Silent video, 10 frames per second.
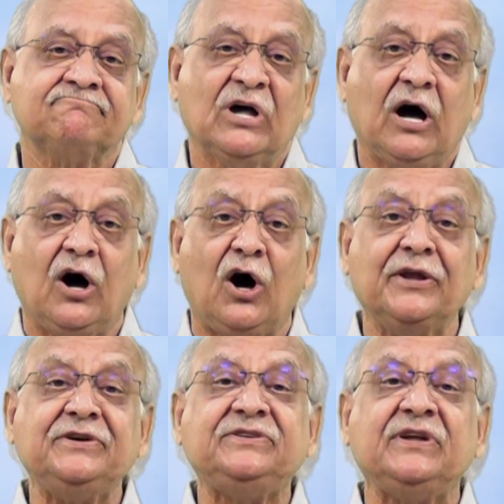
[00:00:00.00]
A
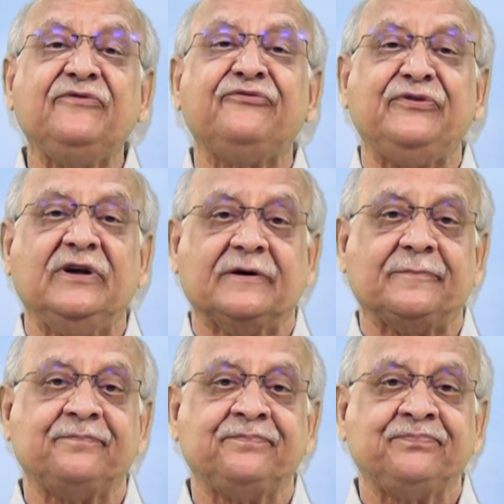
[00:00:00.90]
haunting fear
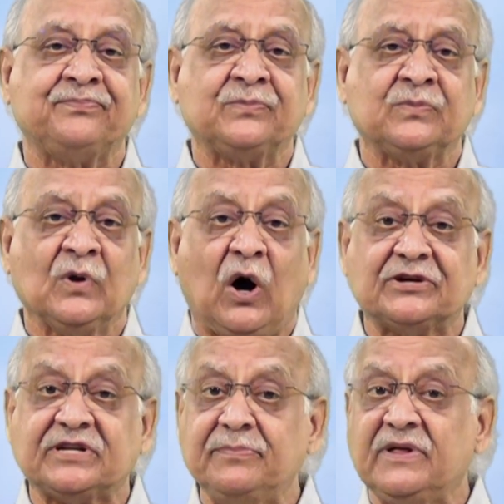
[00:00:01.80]
or
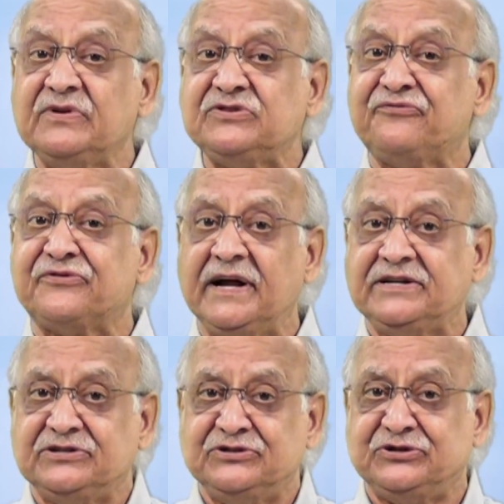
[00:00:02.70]
something which
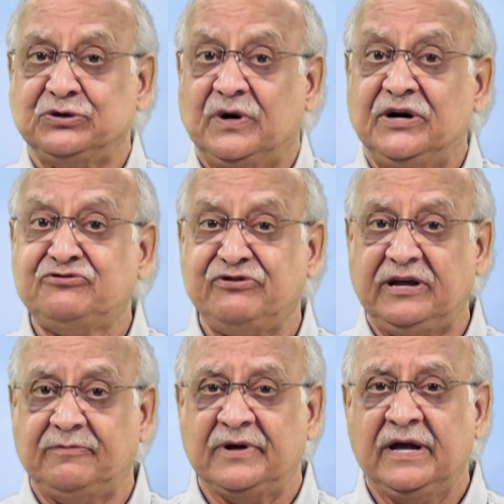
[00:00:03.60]
frightens you, a
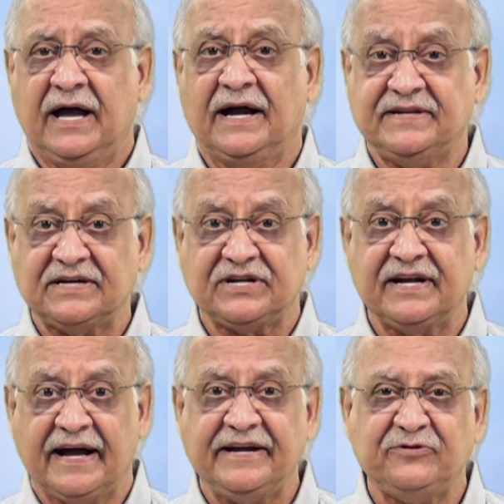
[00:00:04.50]
dream, and that's a
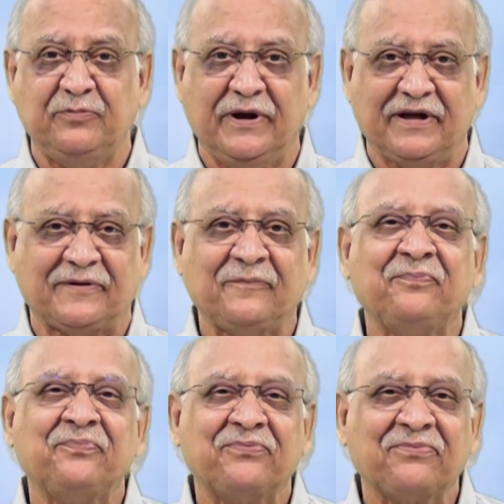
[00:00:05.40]
nightmare.
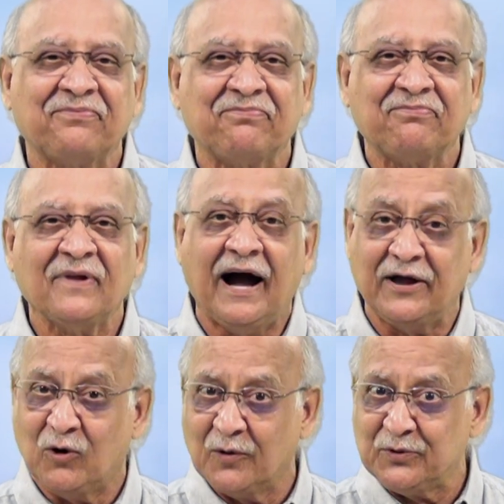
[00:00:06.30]
I
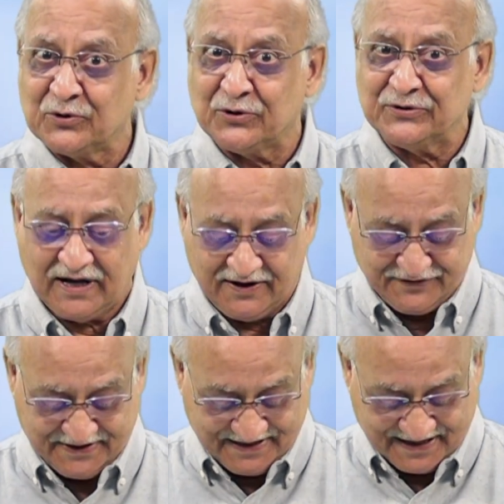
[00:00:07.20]
hope you don't have
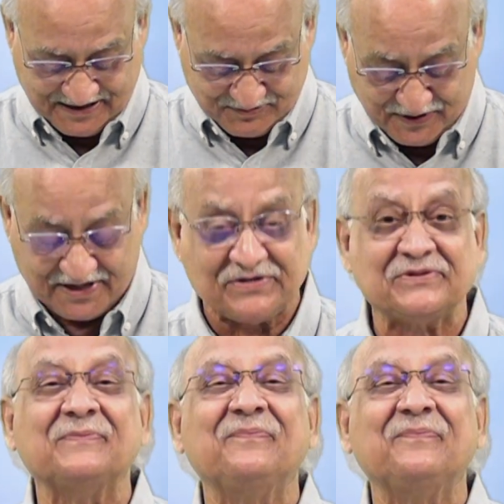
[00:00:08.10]
any nightmares.